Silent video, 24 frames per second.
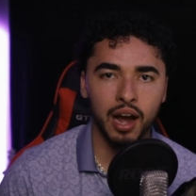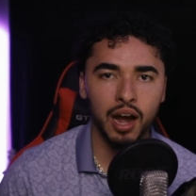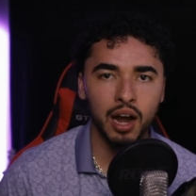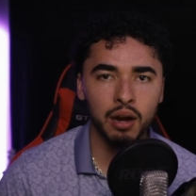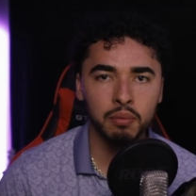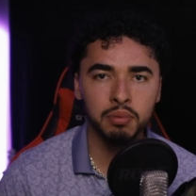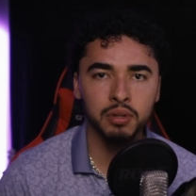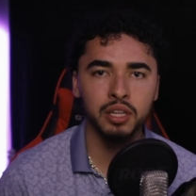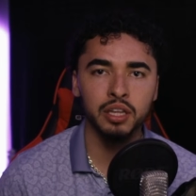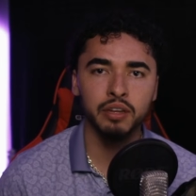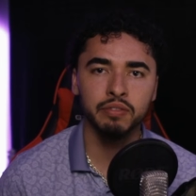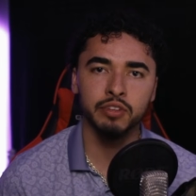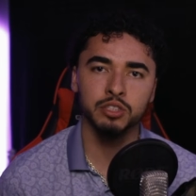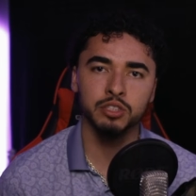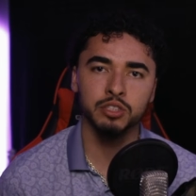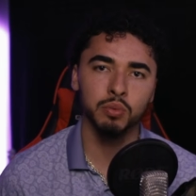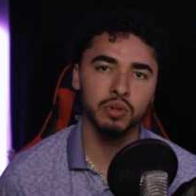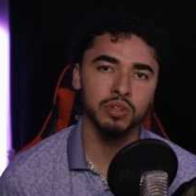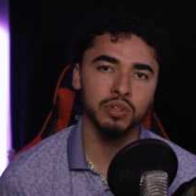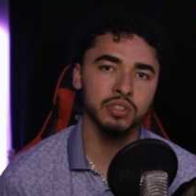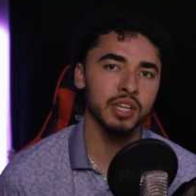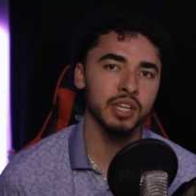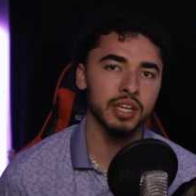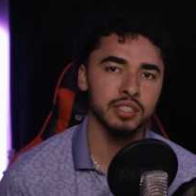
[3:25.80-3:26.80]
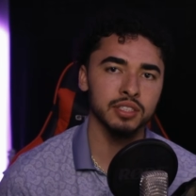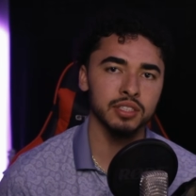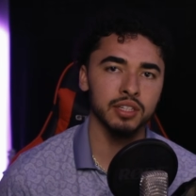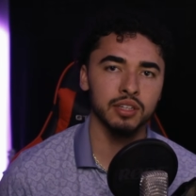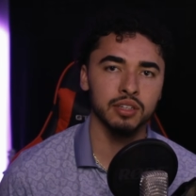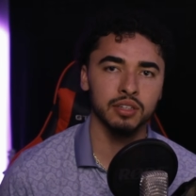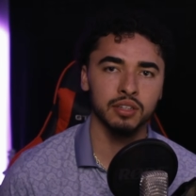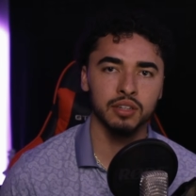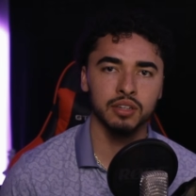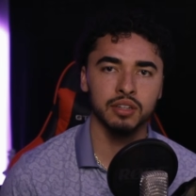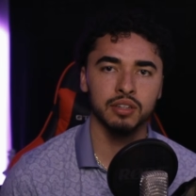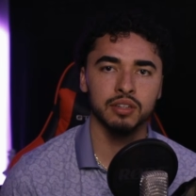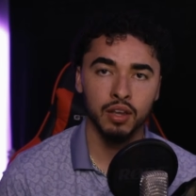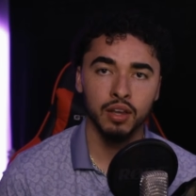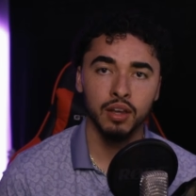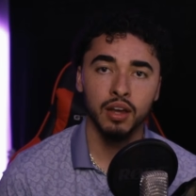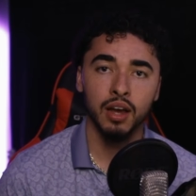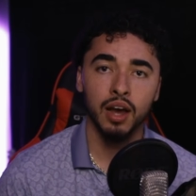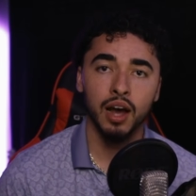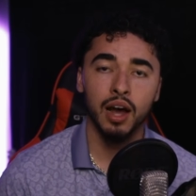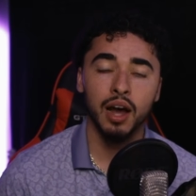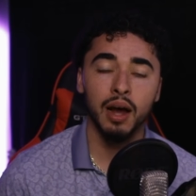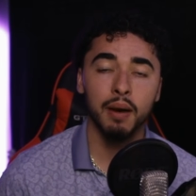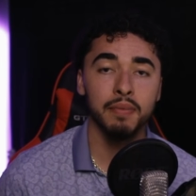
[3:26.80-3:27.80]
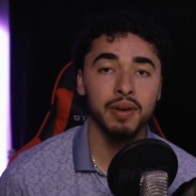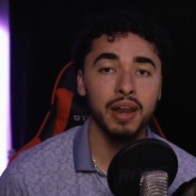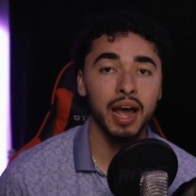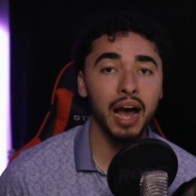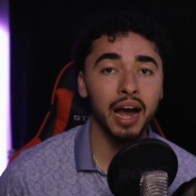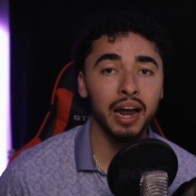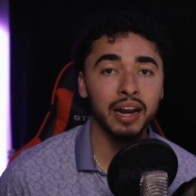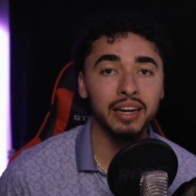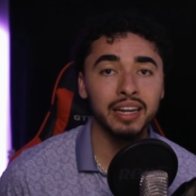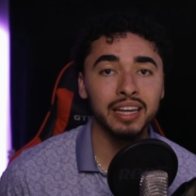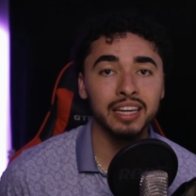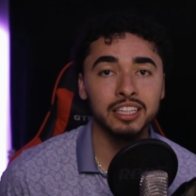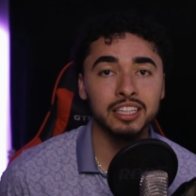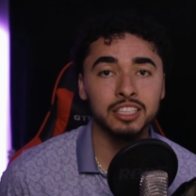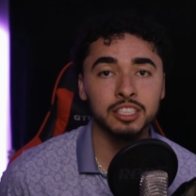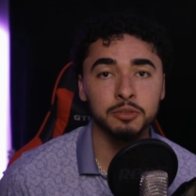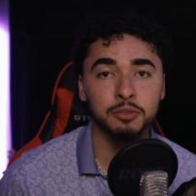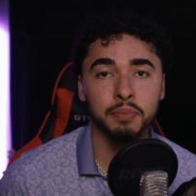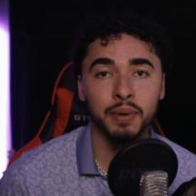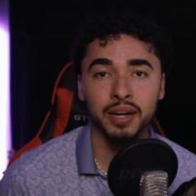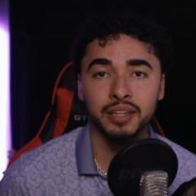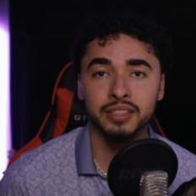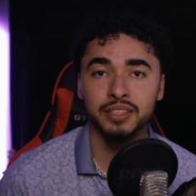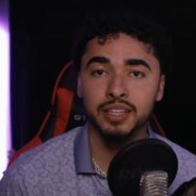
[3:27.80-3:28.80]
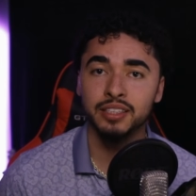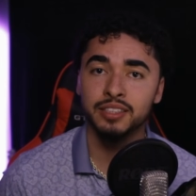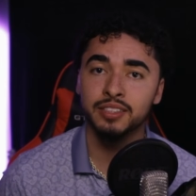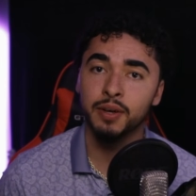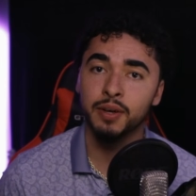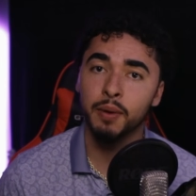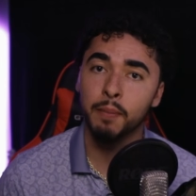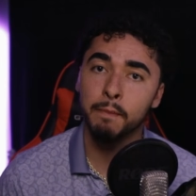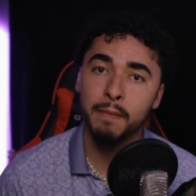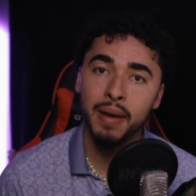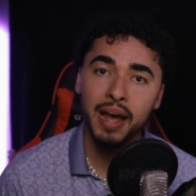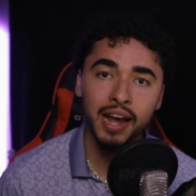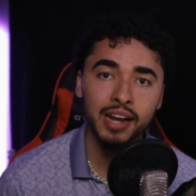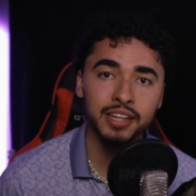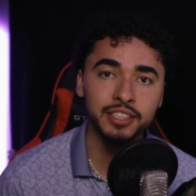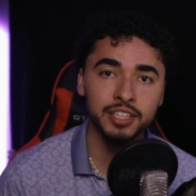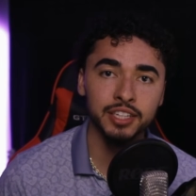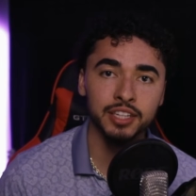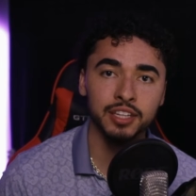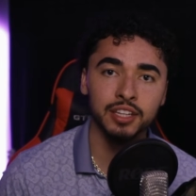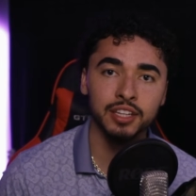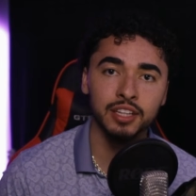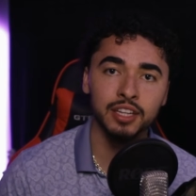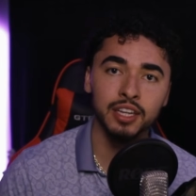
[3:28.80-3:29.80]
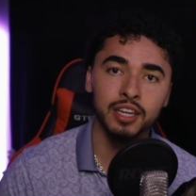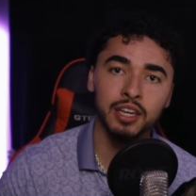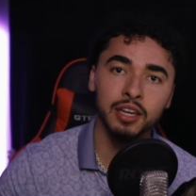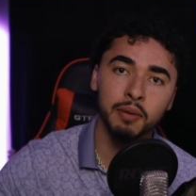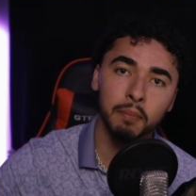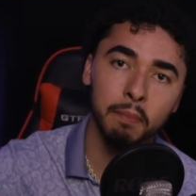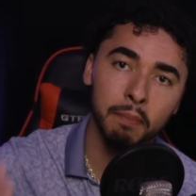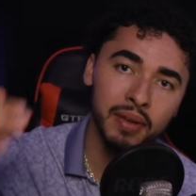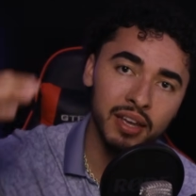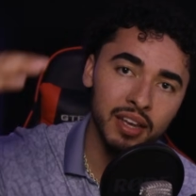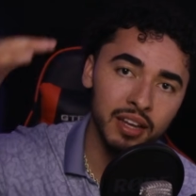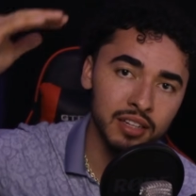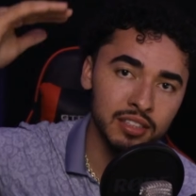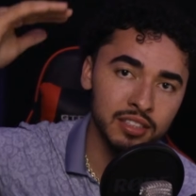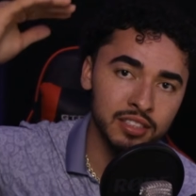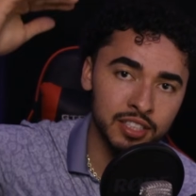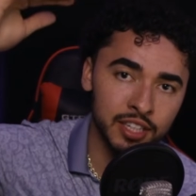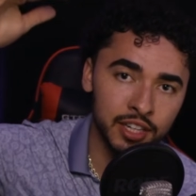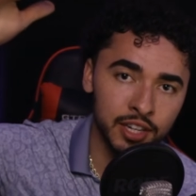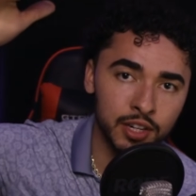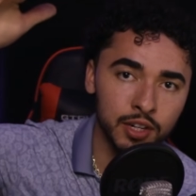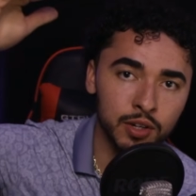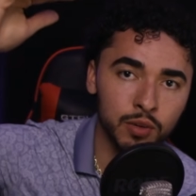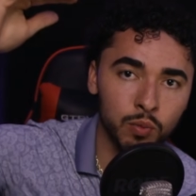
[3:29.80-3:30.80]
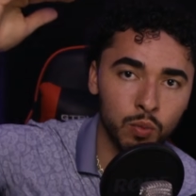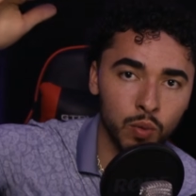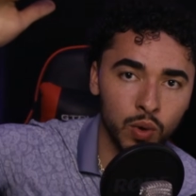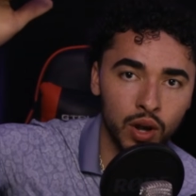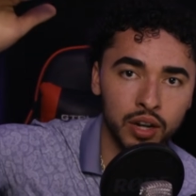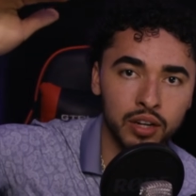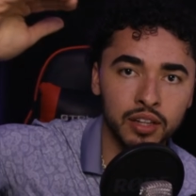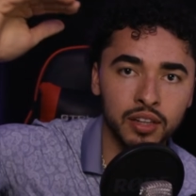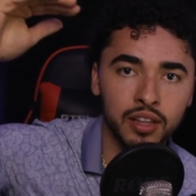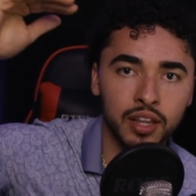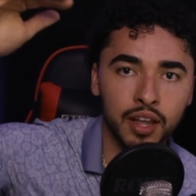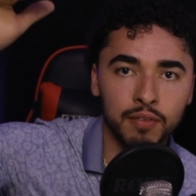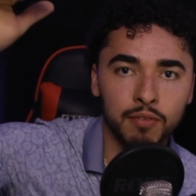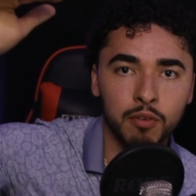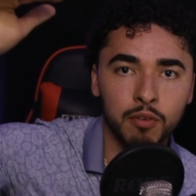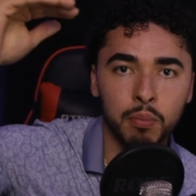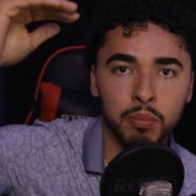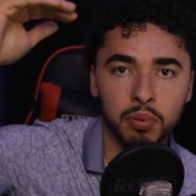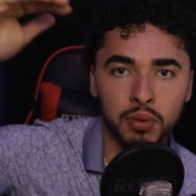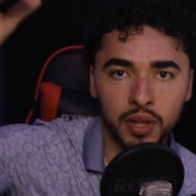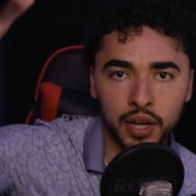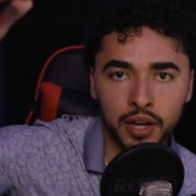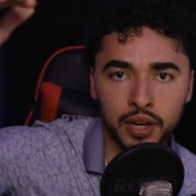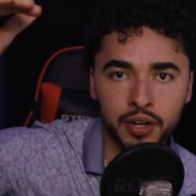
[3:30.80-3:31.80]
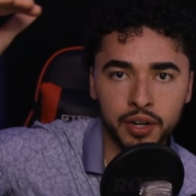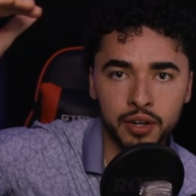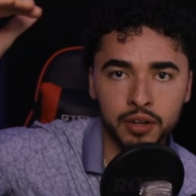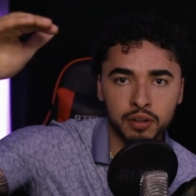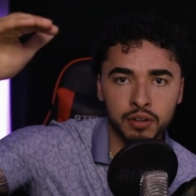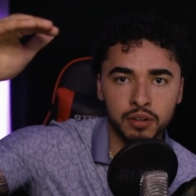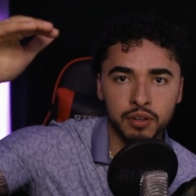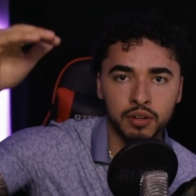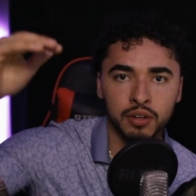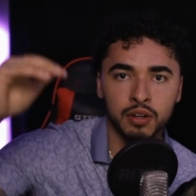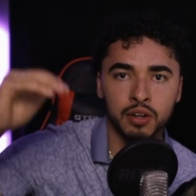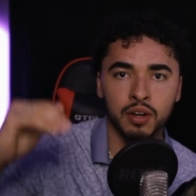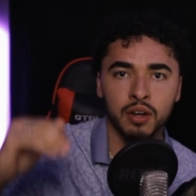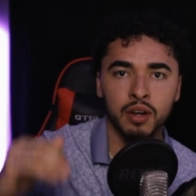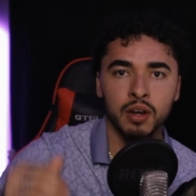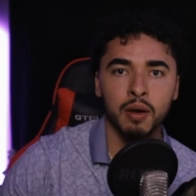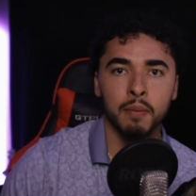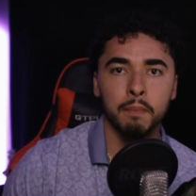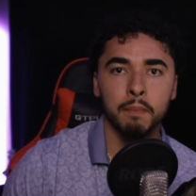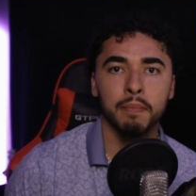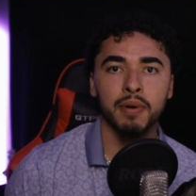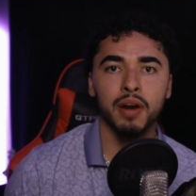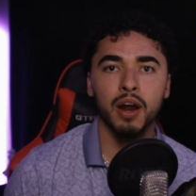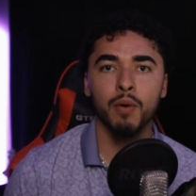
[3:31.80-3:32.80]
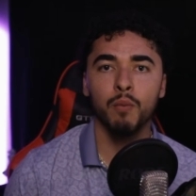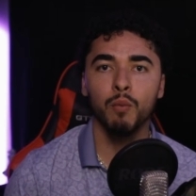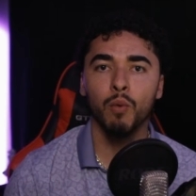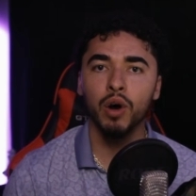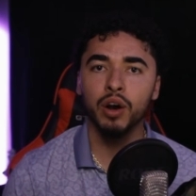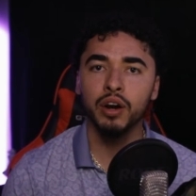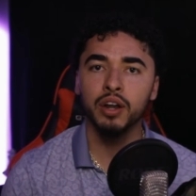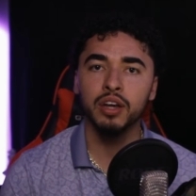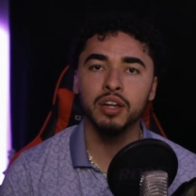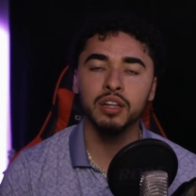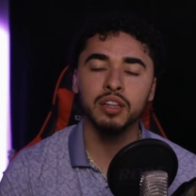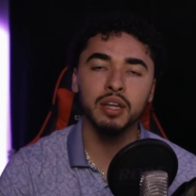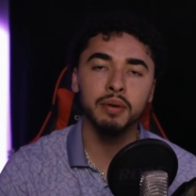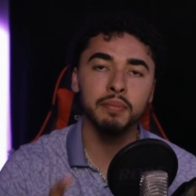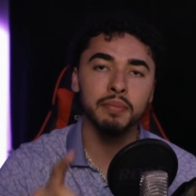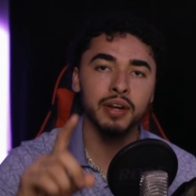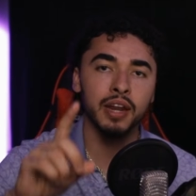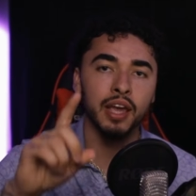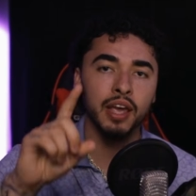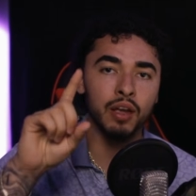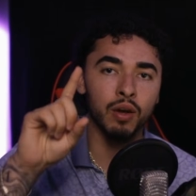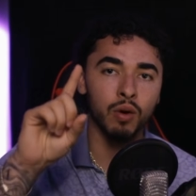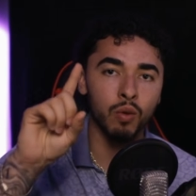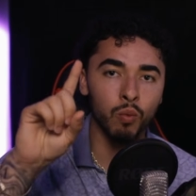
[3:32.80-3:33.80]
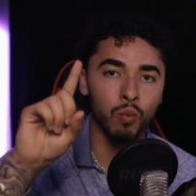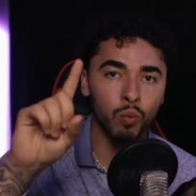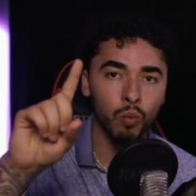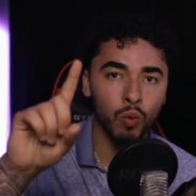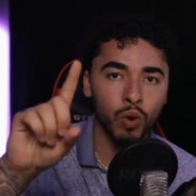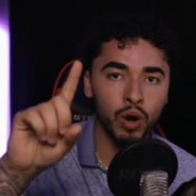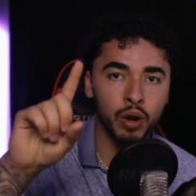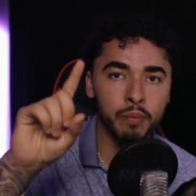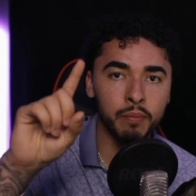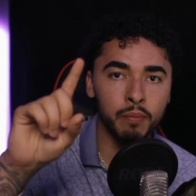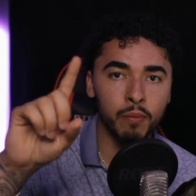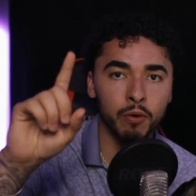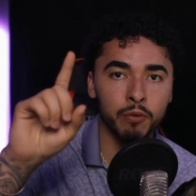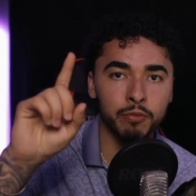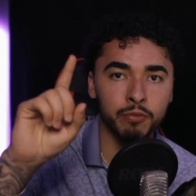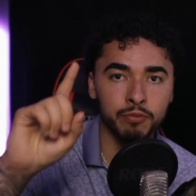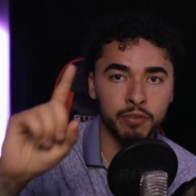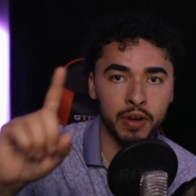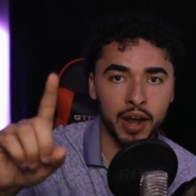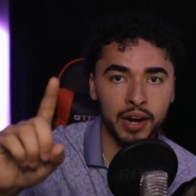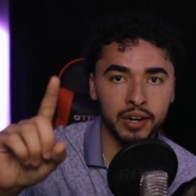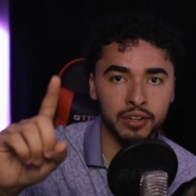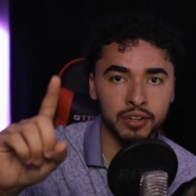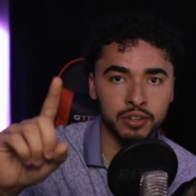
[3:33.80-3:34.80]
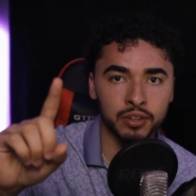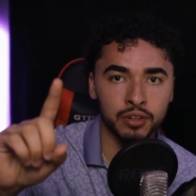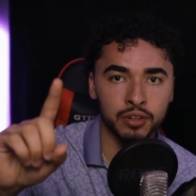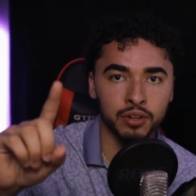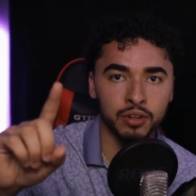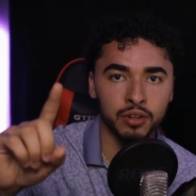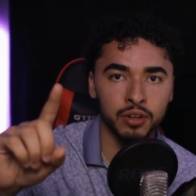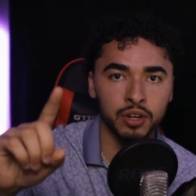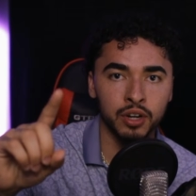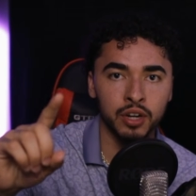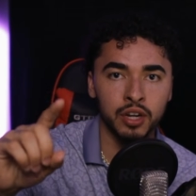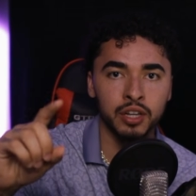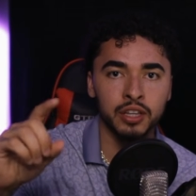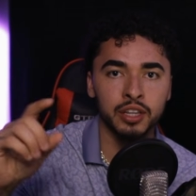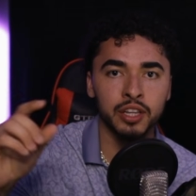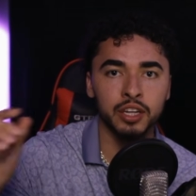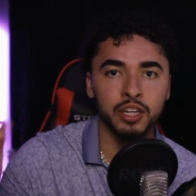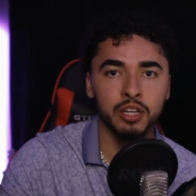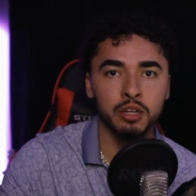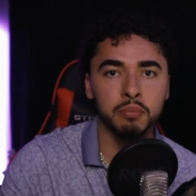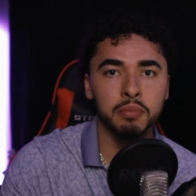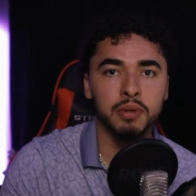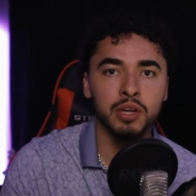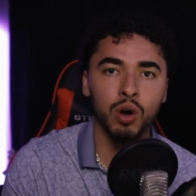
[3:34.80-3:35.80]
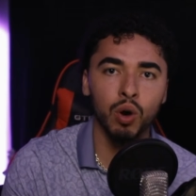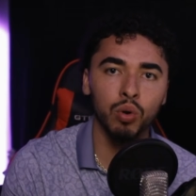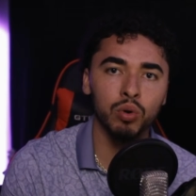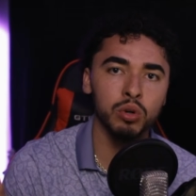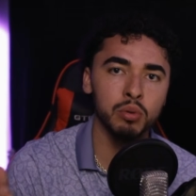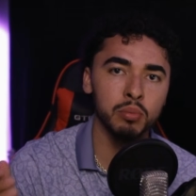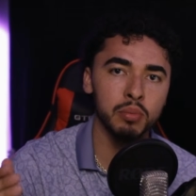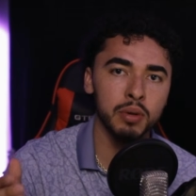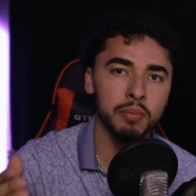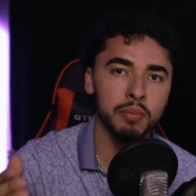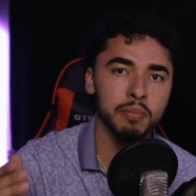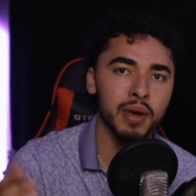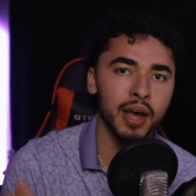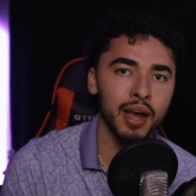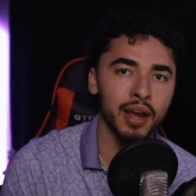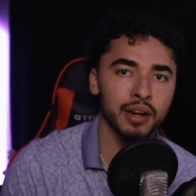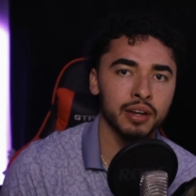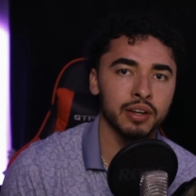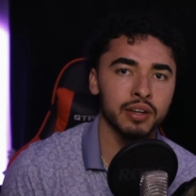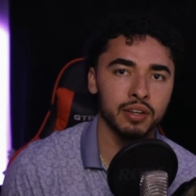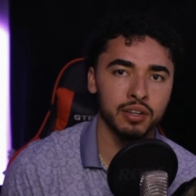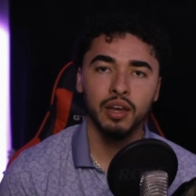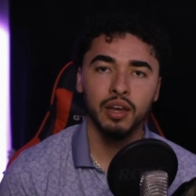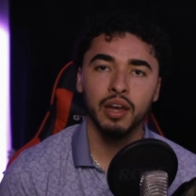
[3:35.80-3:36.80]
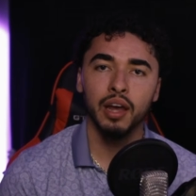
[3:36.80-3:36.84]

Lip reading: believe it's worth testing. I'm not expecting to magically be a tier 1 level player, but I want to eliminate one more factor that could be holding me back.